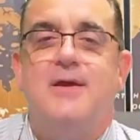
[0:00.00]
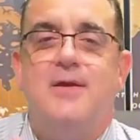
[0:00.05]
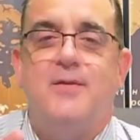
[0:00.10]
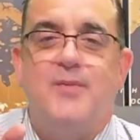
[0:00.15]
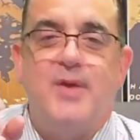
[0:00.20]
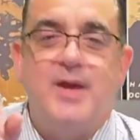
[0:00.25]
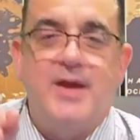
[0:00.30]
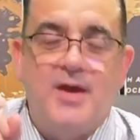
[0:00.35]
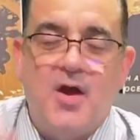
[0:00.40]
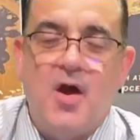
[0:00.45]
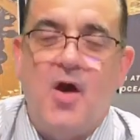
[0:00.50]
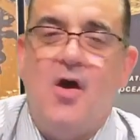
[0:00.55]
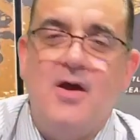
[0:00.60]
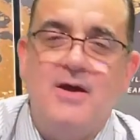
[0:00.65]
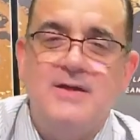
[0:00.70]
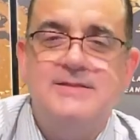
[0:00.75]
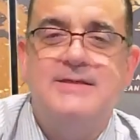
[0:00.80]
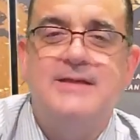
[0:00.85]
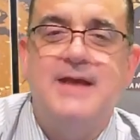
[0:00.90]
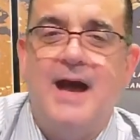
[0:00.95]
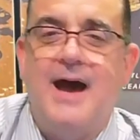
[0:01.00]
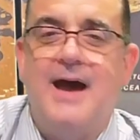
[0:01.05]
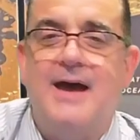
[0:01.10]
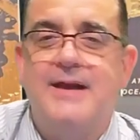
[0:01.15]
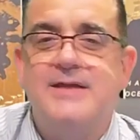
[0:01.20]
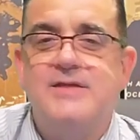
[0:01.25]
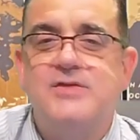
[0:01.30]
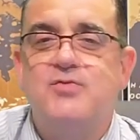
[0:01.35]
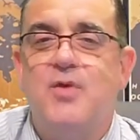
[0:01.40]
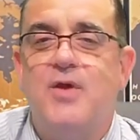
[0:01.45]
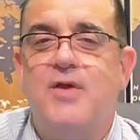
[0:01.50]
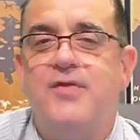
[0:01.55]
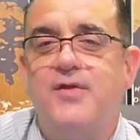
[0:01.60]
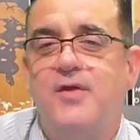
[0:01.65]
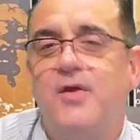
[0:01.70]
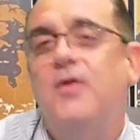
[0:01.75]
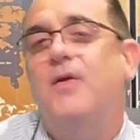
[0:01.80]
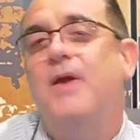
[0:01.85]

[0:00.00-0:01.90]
because God is with you